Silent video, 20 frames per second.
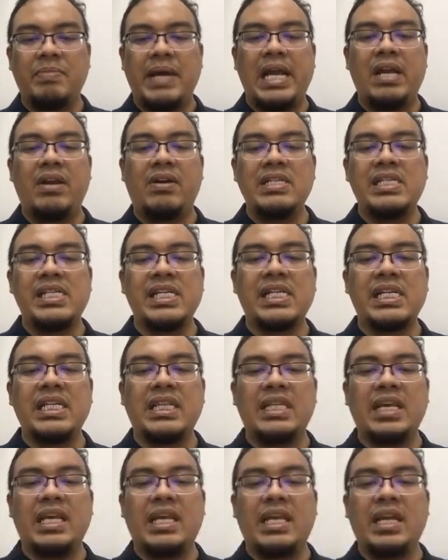by
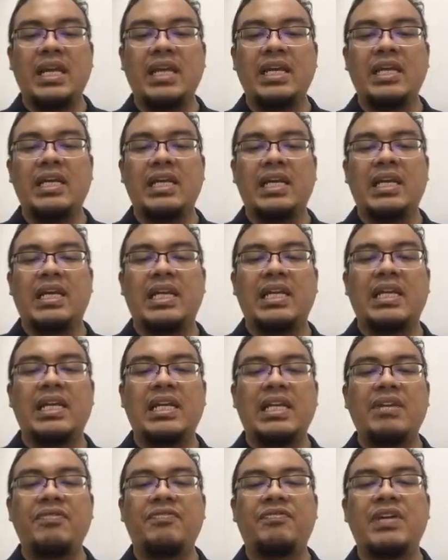logical thinking, the
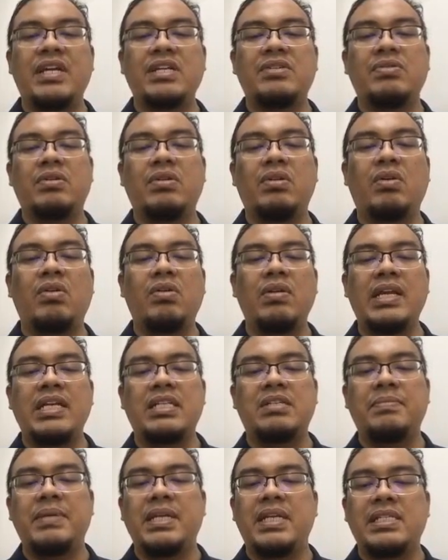difference will
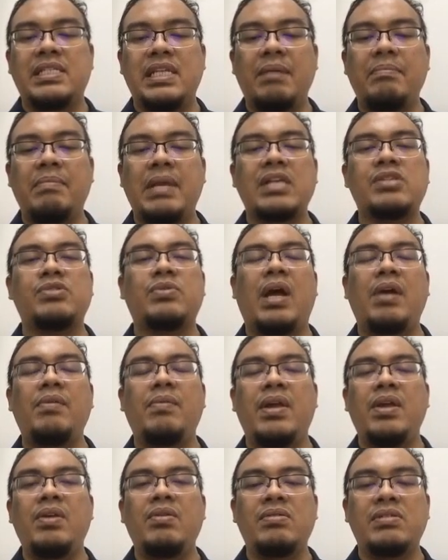always be the same. That's why
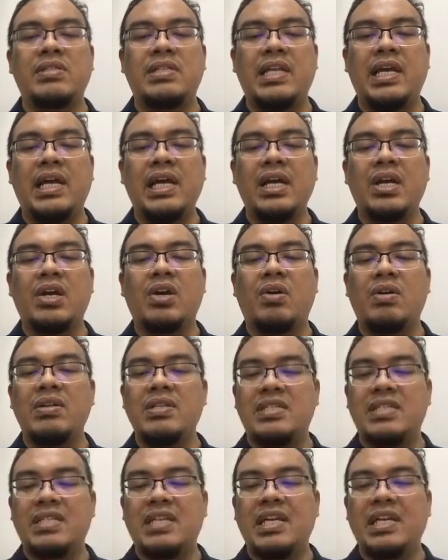we use the
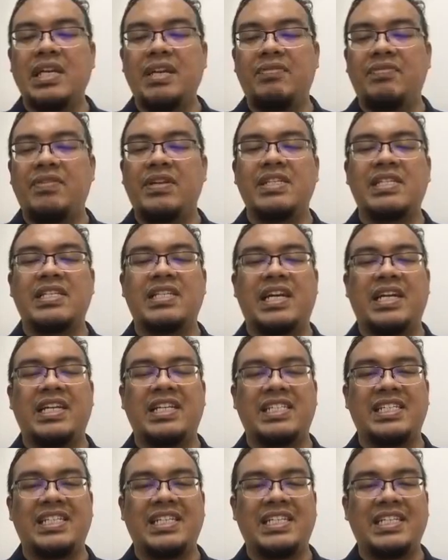constant difference
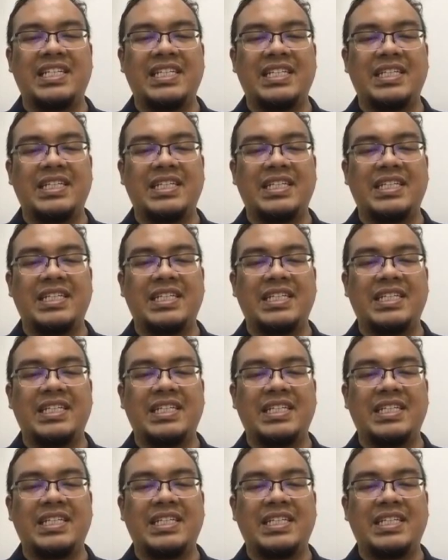strategy.